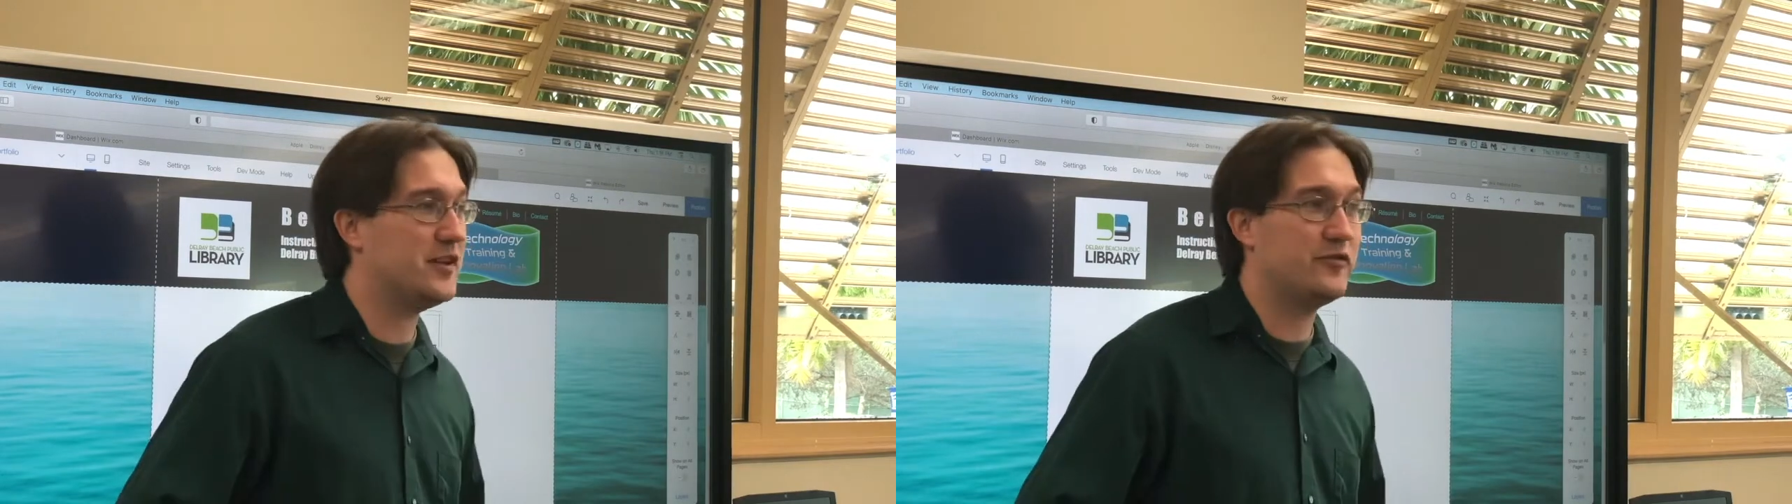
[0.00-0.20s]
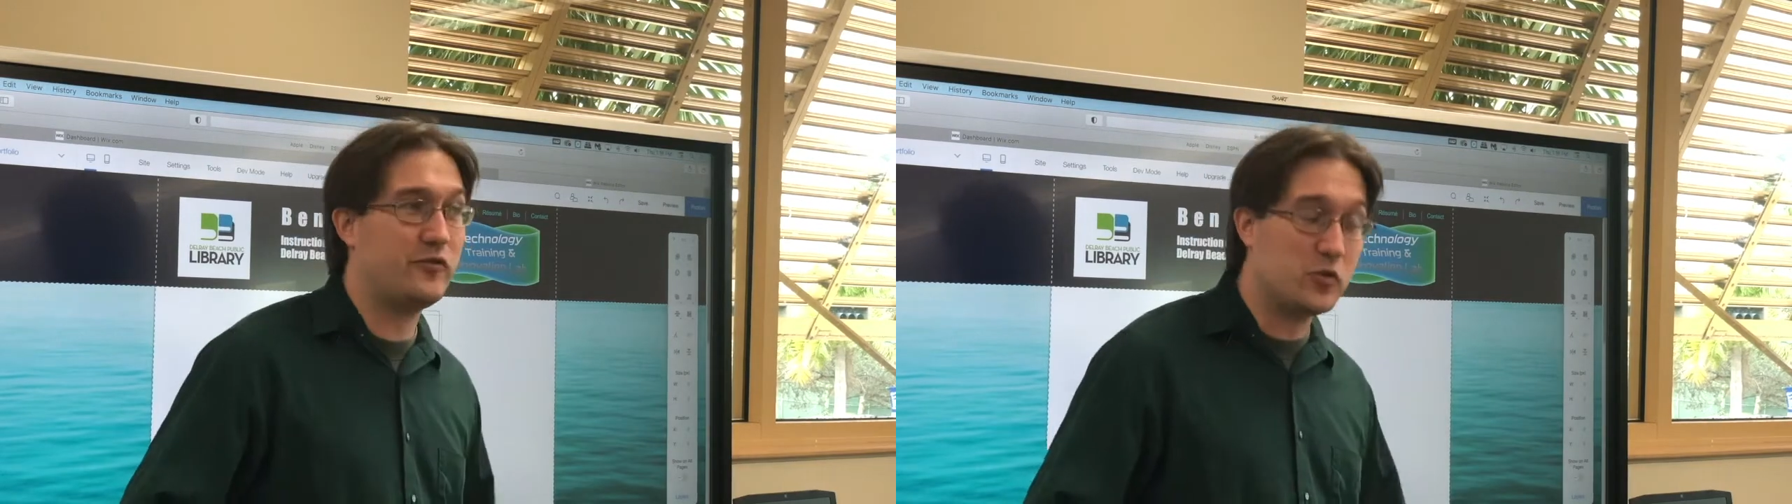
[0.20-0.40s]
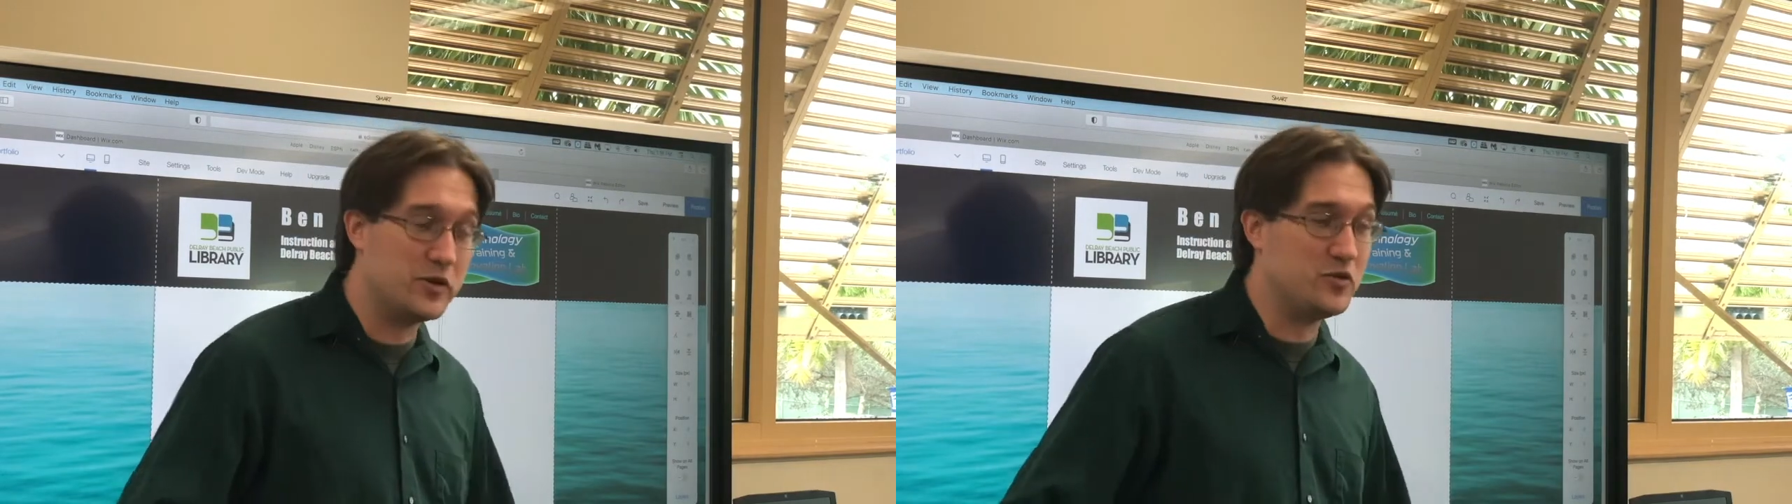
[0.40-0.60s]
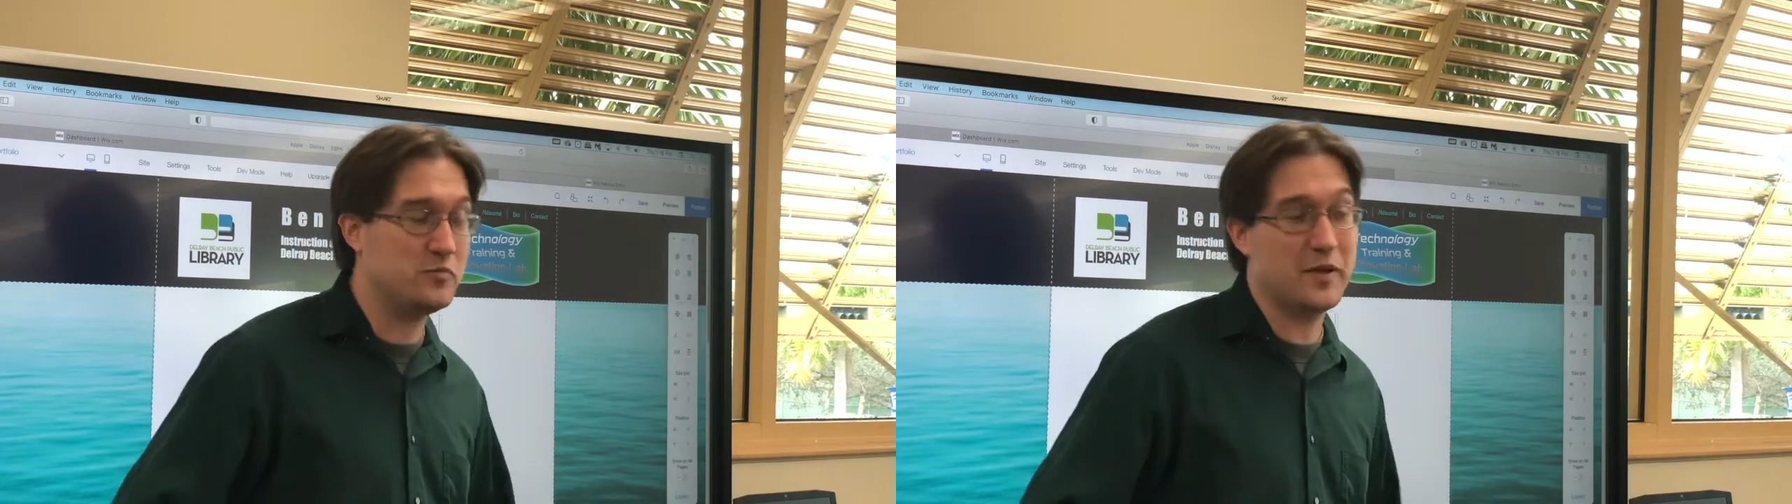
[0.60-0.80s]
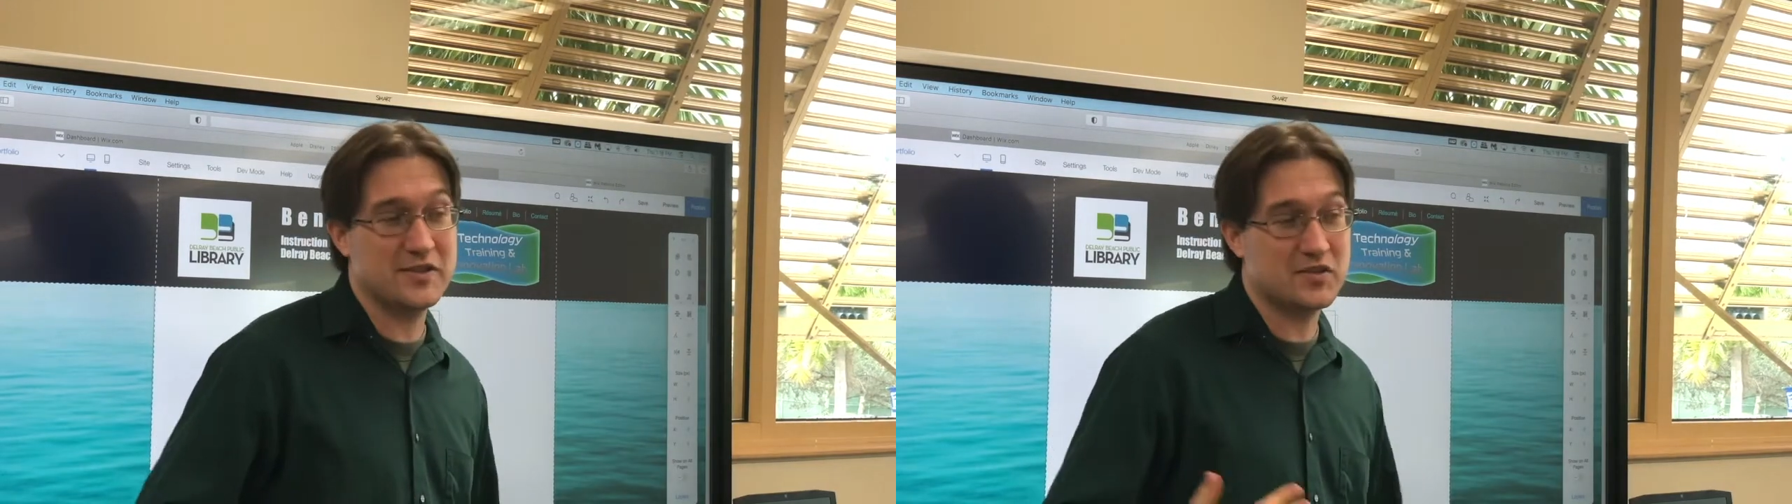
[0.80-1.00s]
for you
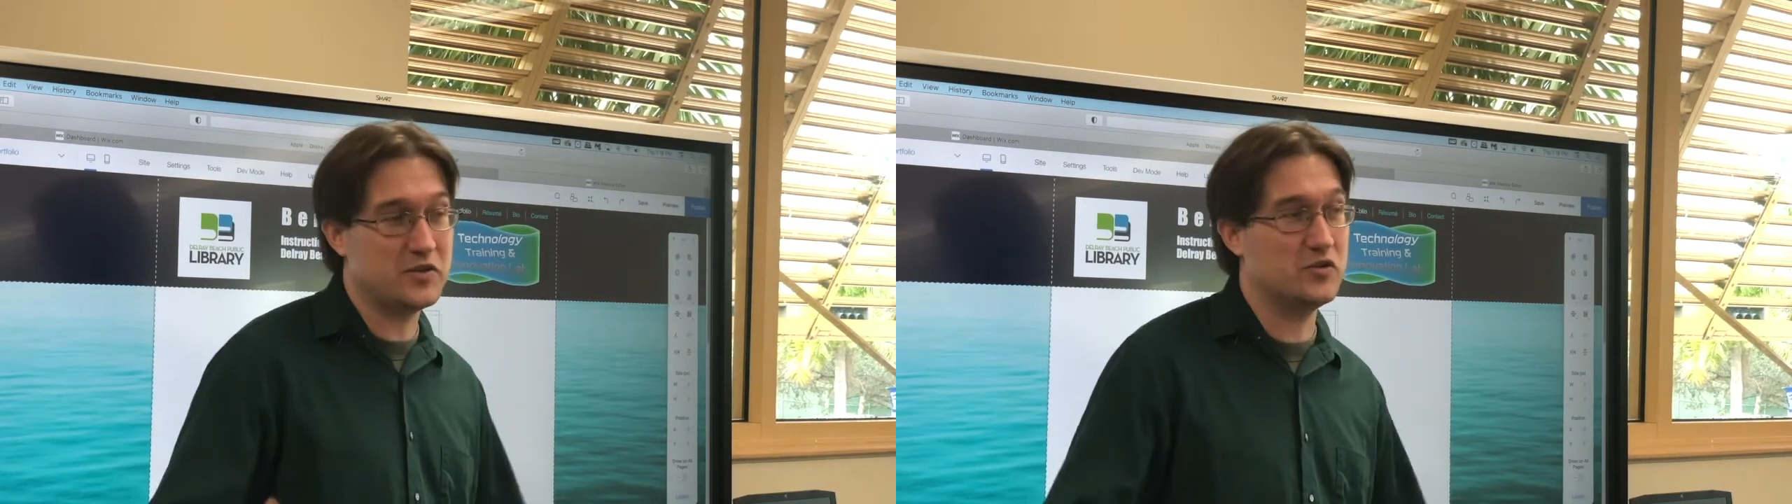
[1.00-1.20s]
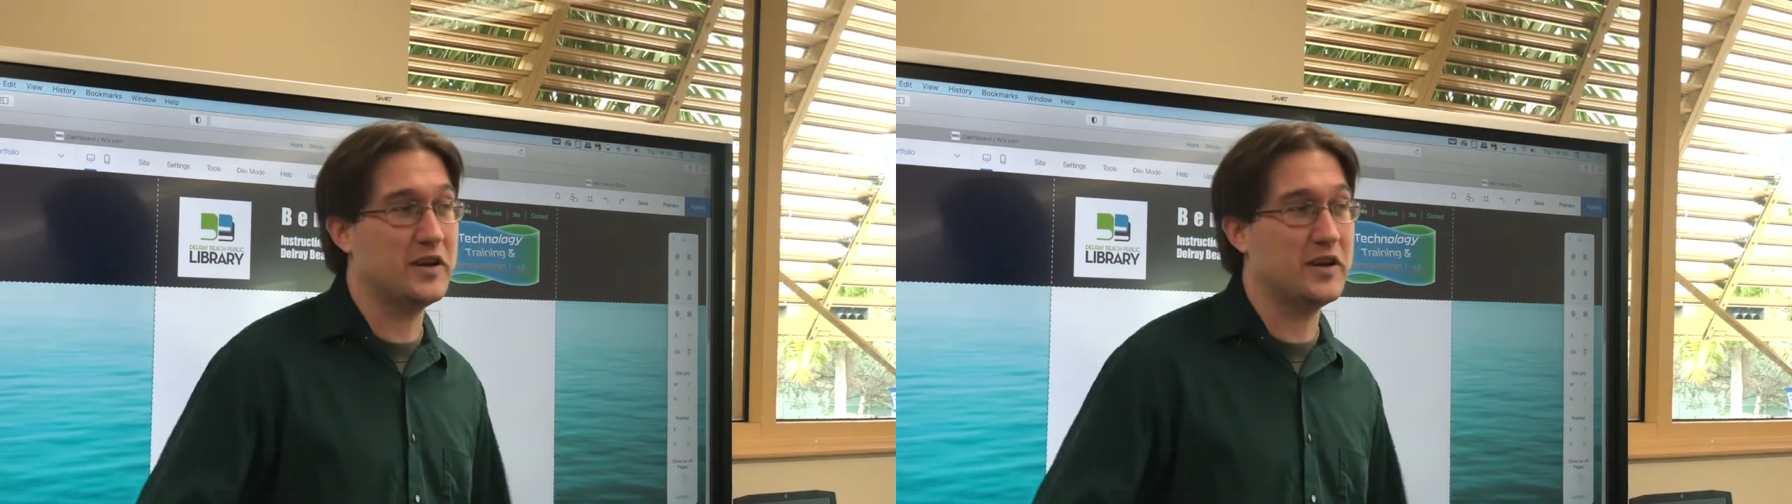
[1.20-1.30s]
based on your